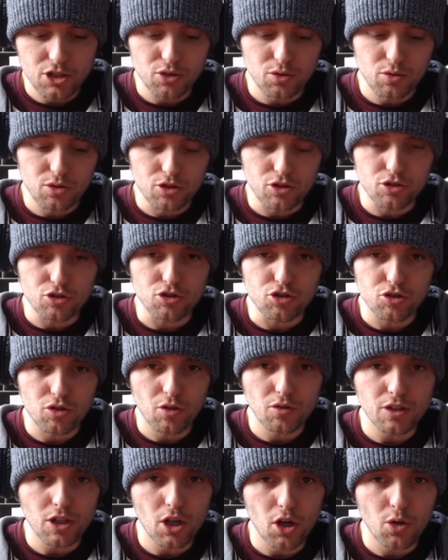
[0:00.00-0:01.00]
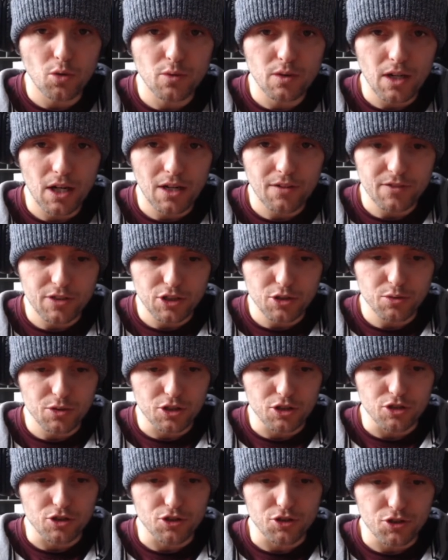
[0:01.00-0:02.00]
you can control your own life, and you
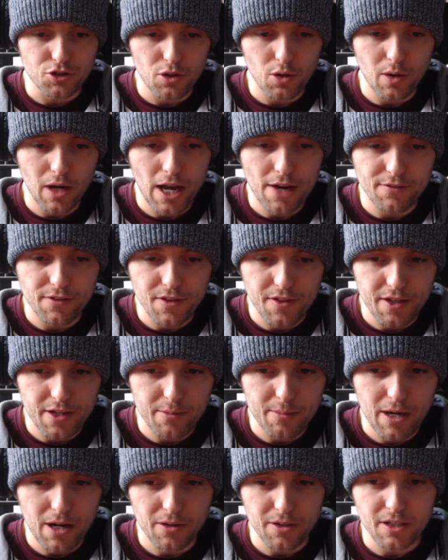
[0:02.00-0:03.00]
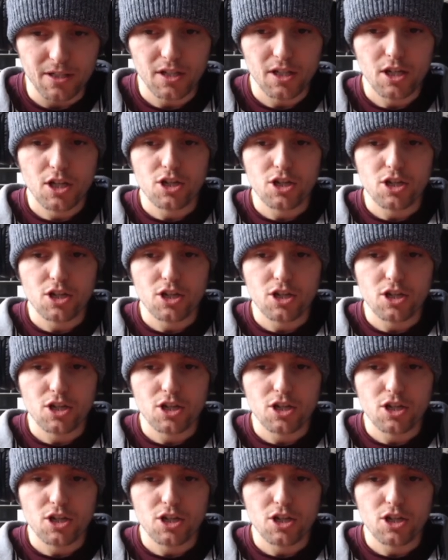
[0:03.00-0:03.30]
can control everything about it.